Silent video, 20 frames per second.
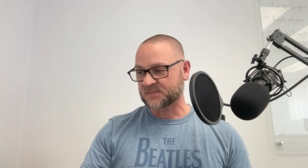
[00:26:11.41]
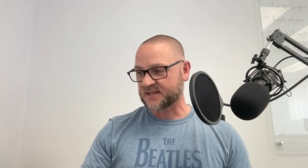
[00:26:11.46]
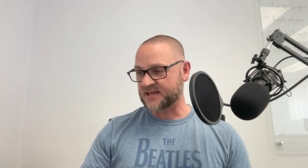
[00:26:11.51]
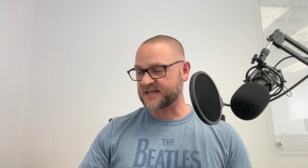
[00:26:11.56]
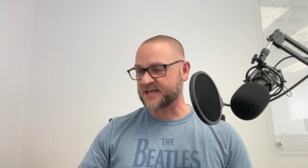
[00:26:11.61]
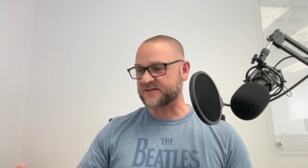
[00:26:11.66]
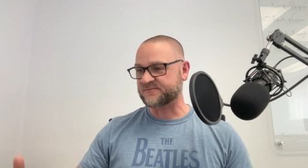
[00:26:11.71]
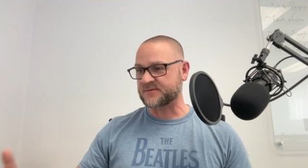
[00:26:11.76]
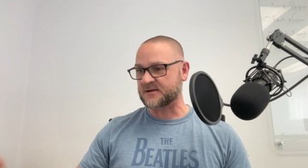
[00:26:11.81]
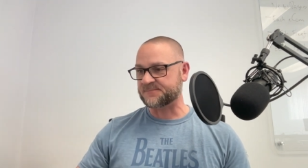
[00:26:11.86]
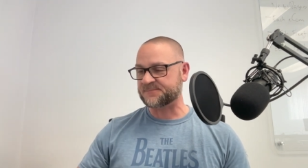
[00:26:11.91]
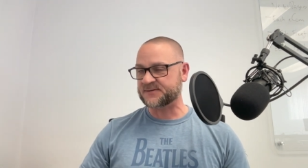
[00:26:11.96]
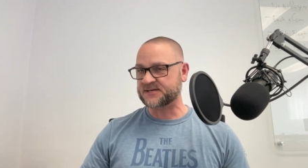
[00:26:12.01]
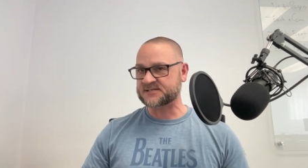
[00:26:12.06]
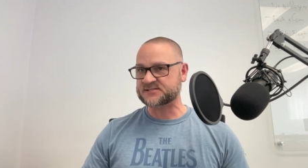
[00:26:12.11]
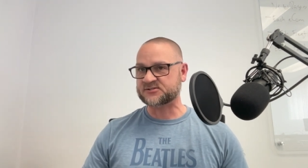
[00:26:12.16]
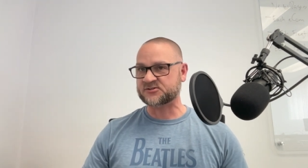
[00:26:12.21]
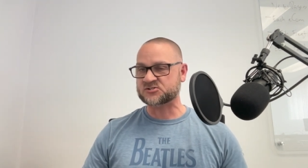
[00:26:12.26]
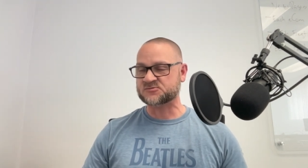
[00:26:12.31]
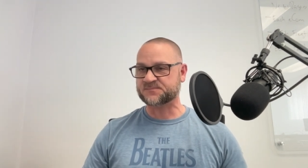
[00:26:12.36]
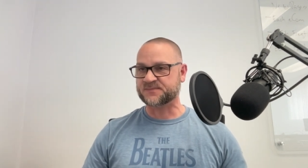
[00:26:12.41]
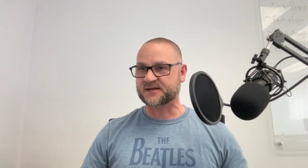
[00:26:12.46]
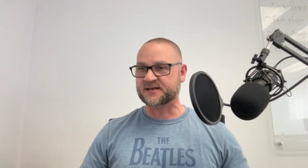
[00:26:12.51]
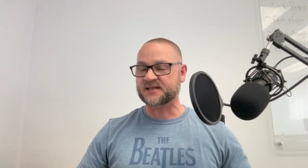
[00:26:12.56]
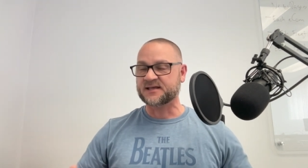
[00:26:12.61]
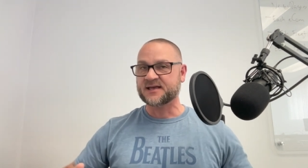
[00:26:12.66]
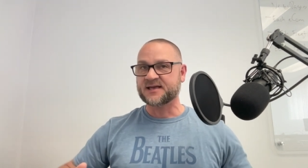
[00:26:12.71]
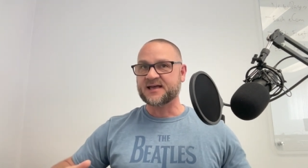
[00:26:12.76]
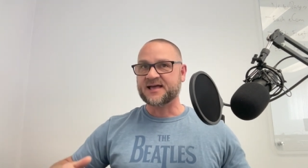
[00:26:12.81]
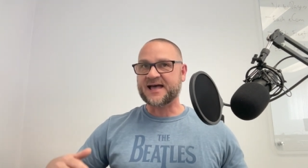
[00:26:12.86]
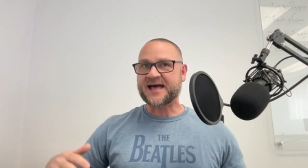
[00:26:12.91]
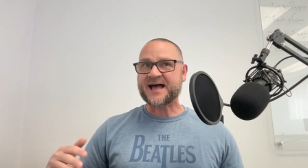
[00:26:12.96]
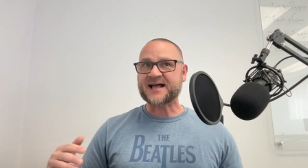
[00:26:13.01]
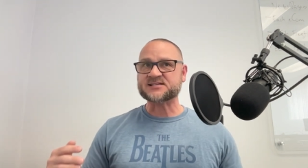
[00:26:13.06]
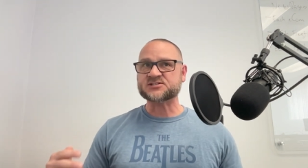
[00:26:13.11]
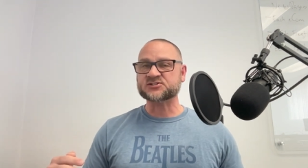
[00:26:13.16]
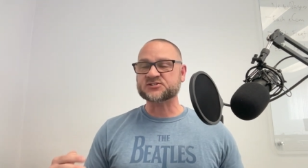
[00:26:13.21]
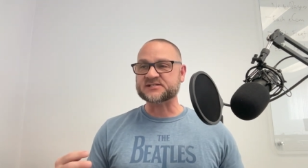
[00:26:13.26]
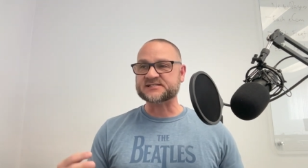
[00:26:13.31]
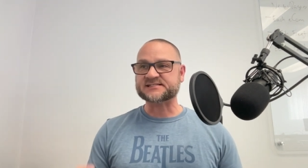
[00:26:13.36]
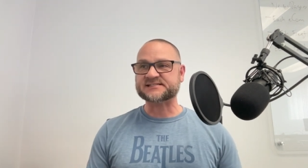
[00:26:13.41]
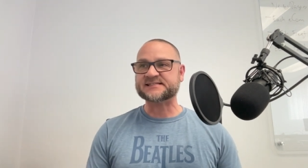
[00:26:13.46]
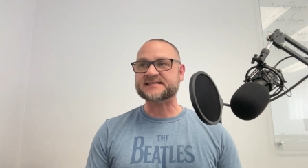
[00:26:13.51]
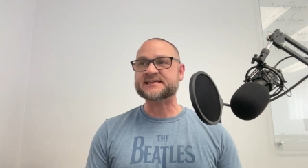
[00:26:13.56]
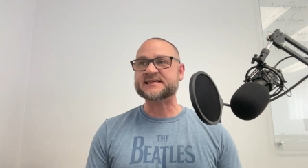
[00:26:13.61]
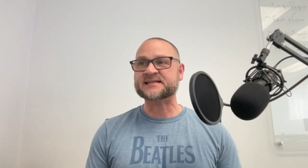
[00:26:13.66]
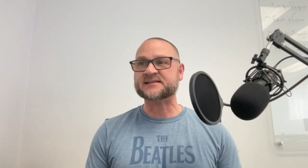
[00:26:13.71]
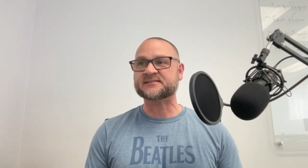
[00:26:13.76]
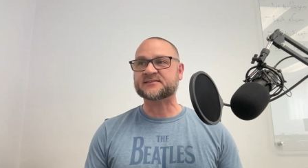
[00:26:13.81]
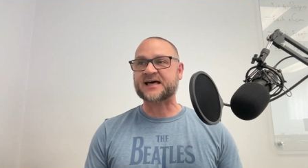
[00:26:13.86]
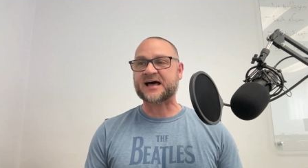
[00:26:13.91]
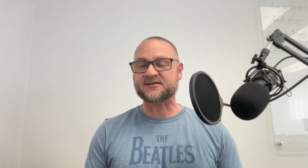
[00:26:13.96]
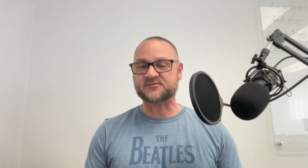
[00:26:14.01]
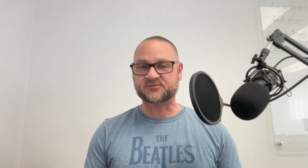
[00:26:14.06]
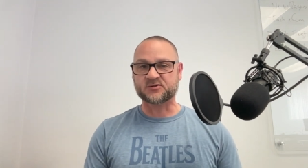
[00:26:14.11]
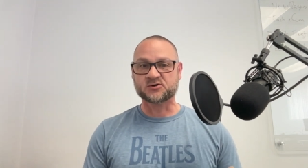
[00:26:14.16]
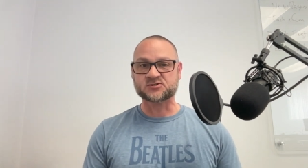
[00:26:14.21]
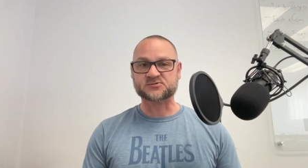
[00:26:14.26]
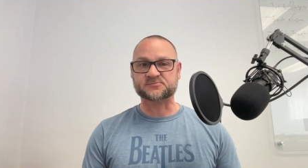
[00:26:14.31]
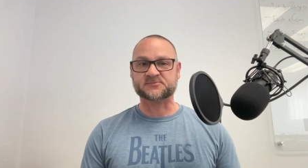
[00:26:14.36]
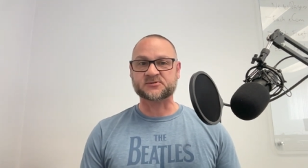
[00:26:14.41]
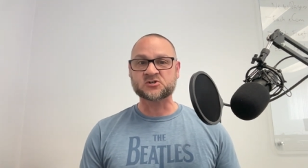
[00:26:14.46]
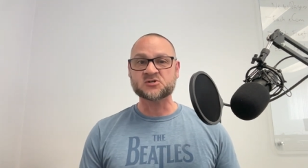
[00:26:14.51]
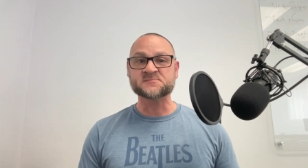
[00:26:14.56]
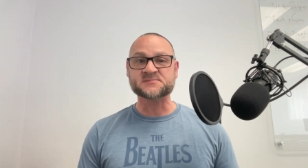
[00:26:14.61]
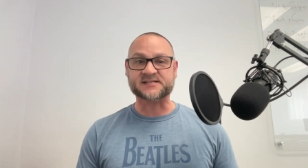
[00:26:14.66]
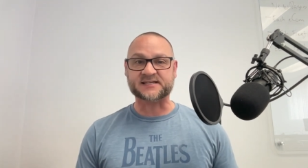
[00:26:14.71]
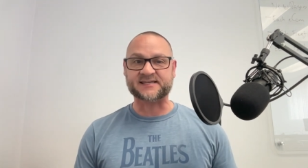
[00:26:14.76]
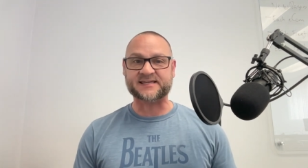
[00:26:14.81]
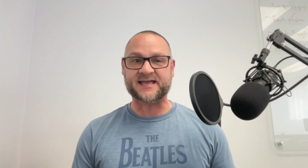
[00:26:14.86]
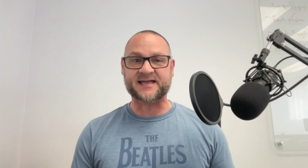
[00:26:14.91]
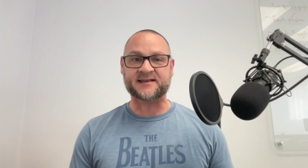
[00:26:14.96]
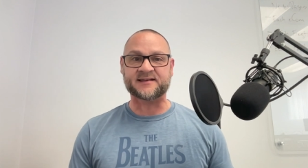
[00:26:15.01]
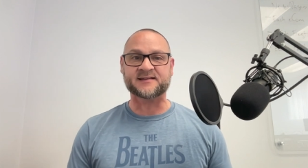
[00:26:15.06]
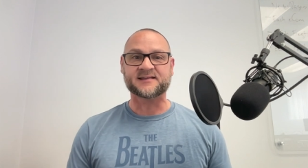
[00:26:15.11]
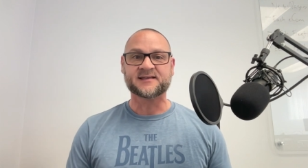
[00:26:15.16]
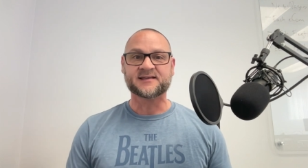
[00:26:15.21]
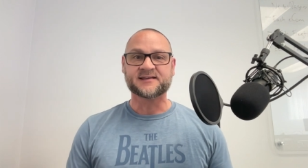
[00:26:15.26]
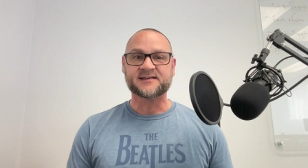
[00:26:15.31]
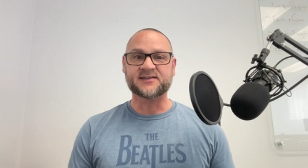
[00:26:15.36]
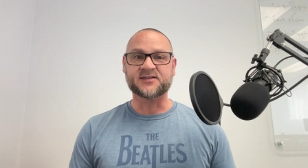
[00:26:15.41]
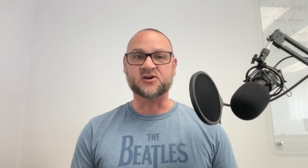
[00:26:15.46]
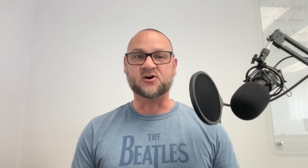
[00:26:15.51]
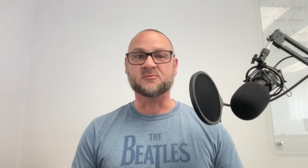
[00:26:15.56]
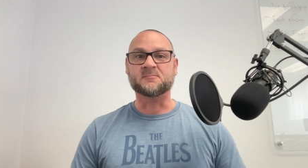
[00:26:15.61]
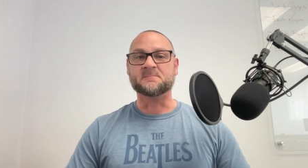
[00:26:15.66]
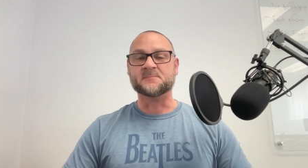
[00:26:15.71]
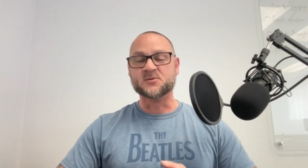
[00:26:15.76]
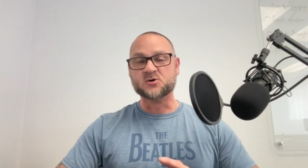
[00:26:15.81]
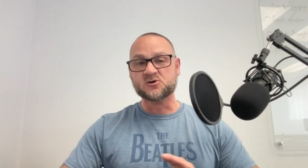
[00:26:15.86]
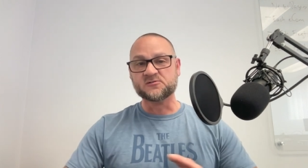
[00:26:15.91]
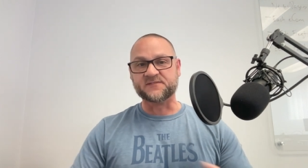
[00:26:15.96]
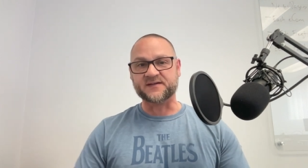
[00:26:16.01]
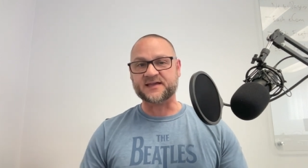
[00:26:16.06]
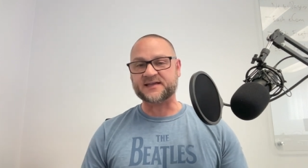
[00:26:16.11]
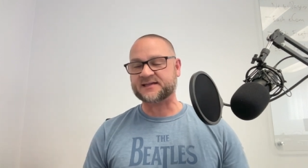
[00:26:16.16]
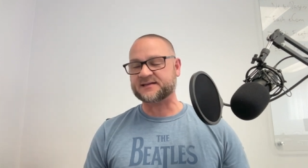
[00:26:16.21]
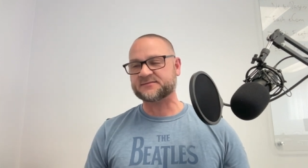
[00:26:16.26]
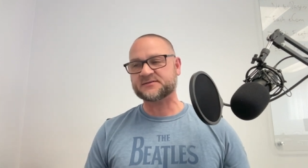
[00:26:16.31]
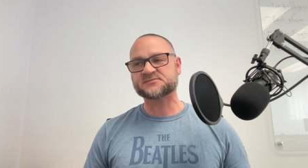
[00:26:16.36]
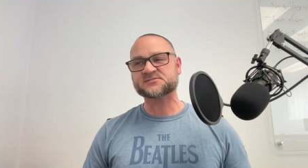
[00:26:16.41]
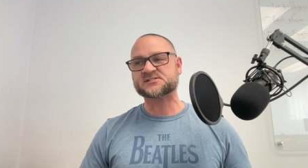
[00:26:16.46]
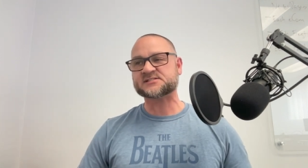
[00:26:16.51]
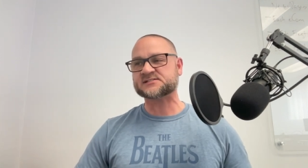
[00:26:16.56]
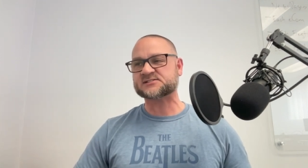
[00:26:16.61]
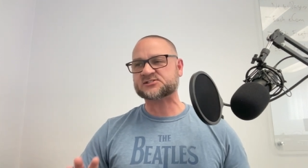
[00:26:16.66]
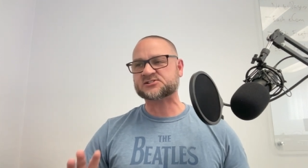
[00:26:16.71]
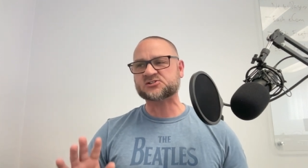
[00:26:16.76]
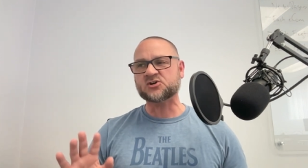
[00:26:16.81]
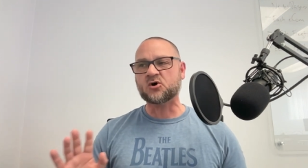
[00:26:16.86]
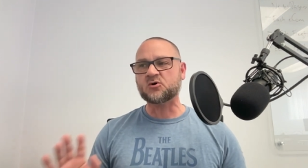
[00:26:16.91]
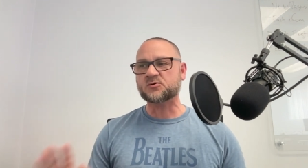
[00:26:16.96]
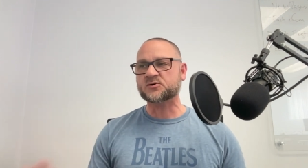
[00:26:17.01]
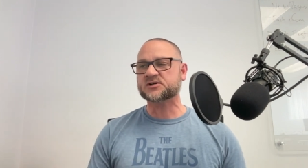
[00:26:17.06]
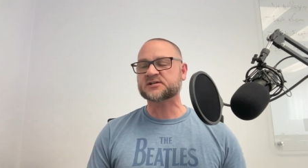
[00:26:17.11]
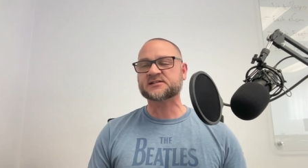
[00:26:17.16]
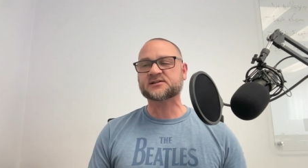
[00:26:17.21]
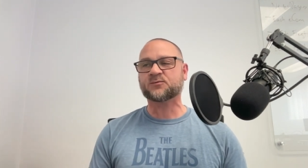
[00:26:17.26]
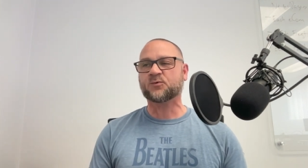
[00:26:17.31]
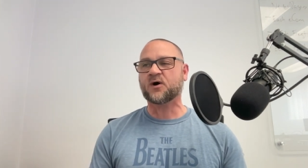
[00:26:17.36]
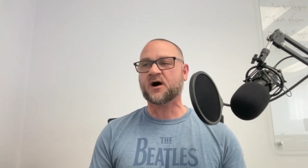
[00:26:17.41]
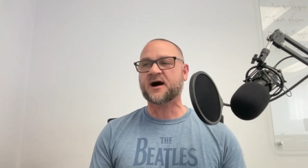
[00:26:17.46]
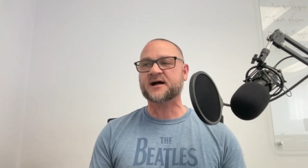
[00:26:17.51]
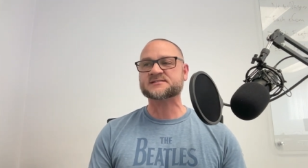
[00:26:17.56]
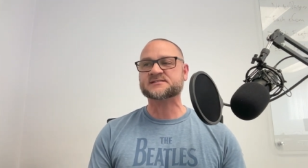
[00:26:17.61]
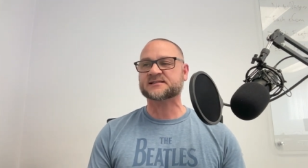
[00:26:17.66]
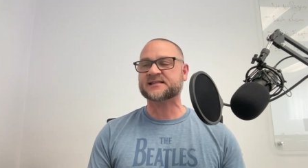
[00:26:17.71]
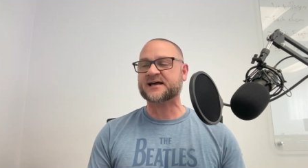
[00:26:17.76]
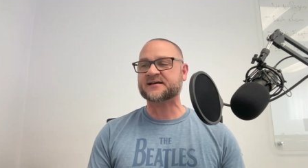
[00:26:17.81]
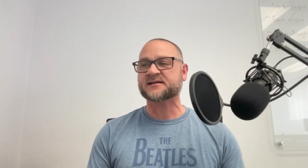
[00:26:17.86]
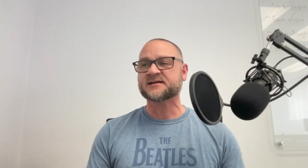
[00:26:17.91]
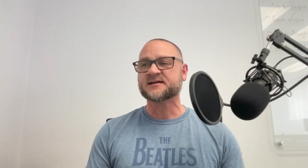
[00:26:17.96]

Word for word: And I have my pictures, but actually seeing that those rooms again, you know, moving, it was so good to watch. And that,